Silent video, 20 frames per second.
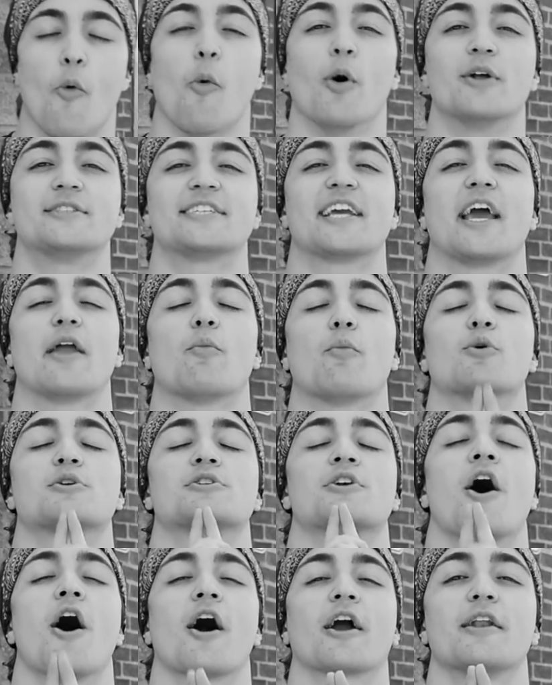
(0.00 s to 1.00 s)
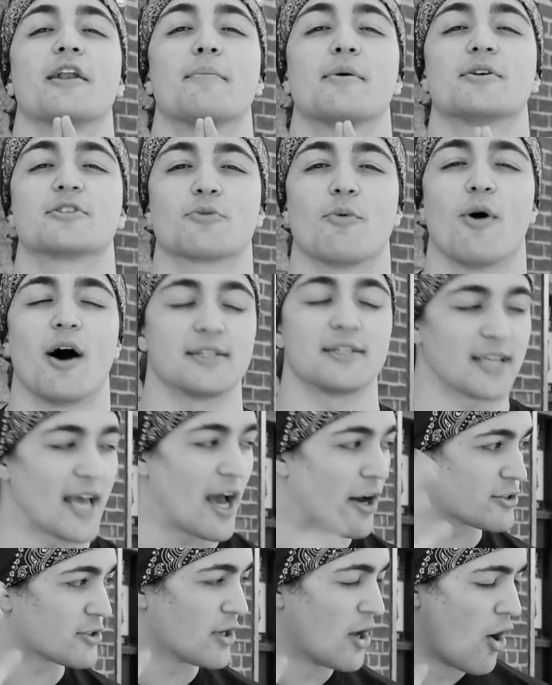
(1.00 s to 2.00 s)
Once again, we're talking about squats.
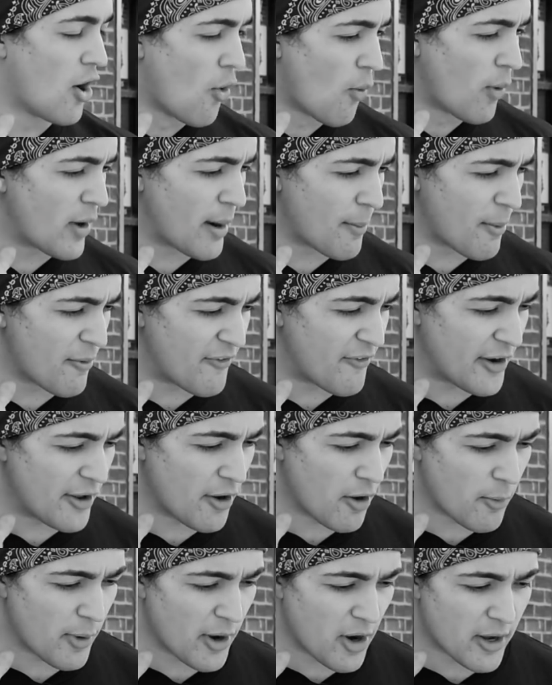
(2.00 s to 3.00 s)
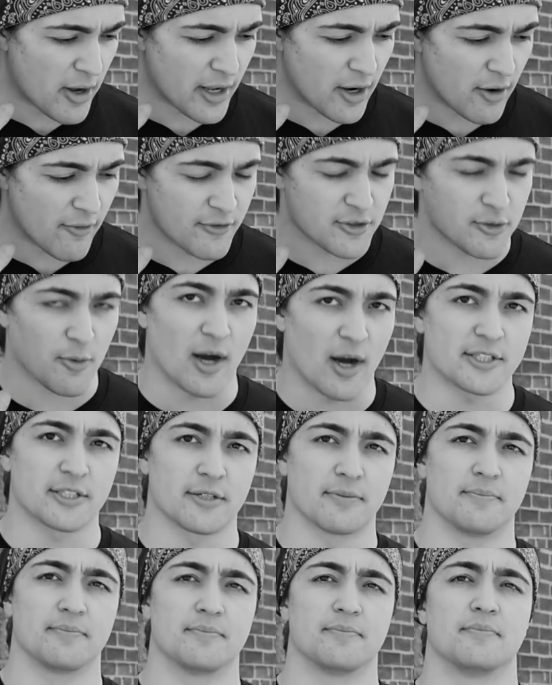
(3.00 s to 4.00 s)
Else, what number video are we on here for
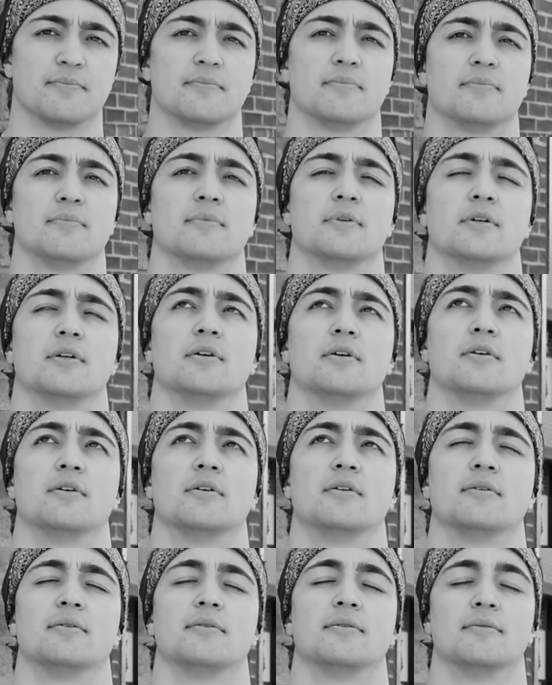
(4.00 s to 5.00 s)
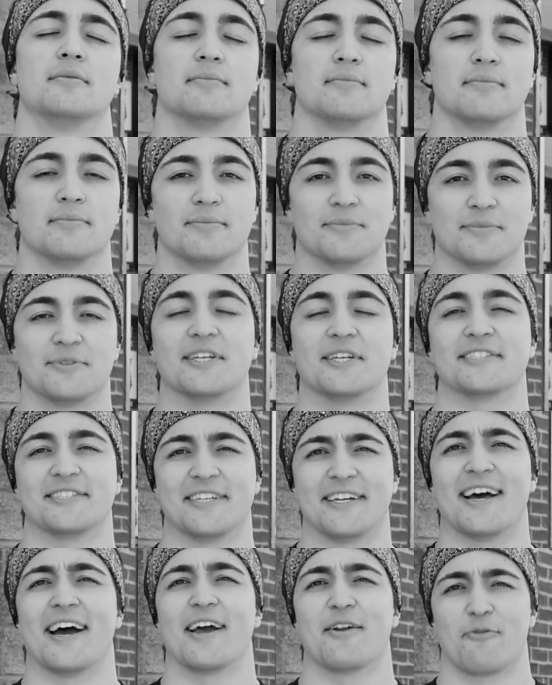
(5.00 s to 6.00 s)
squats? 69.
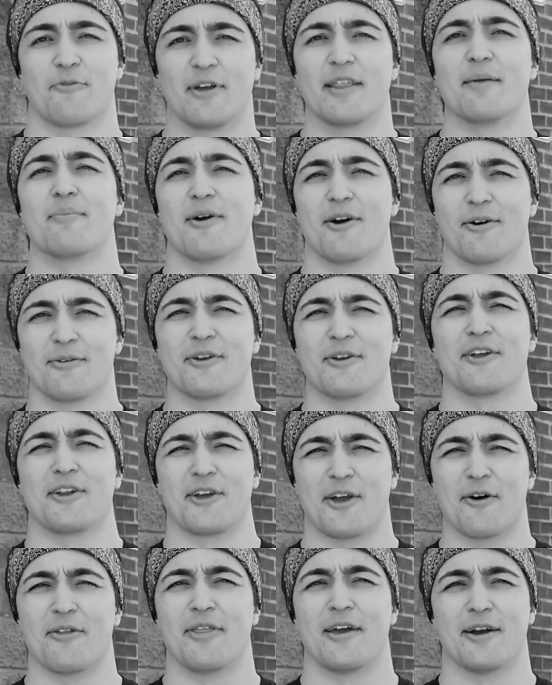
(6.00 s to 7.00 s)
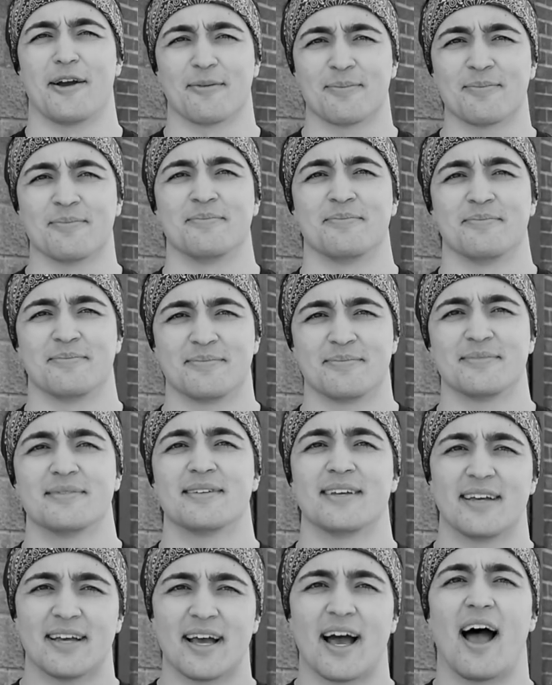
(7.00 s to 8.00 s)
69, really bro, you're gonna go there.
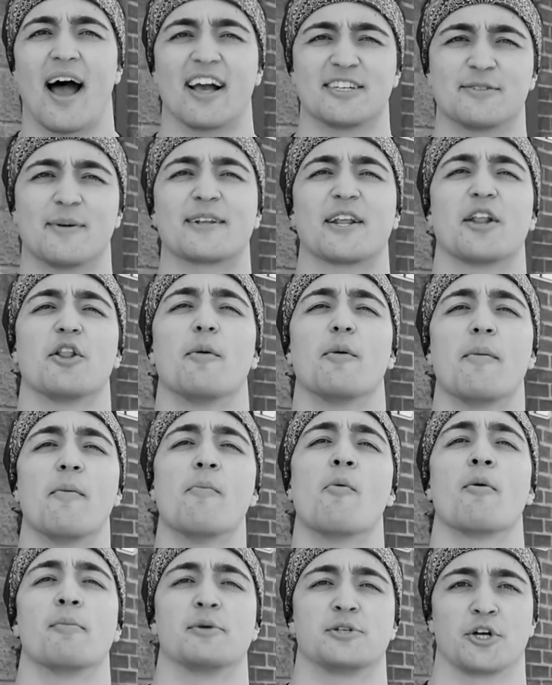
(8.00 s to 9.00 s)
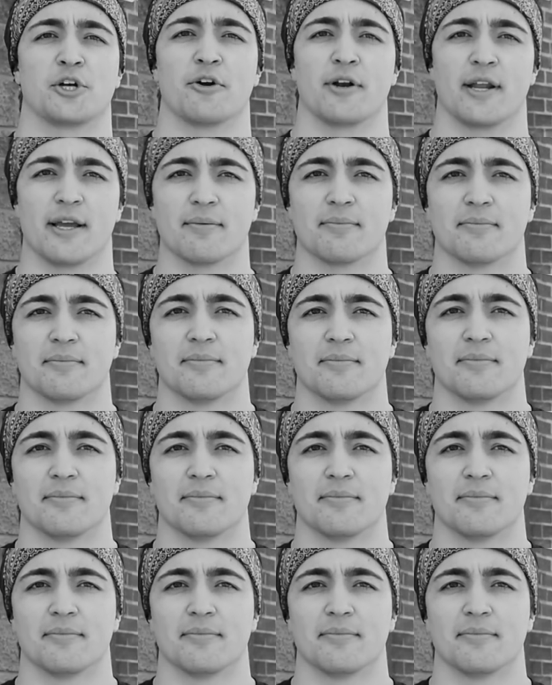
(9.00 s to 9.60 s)
I expect a little bit more maturity.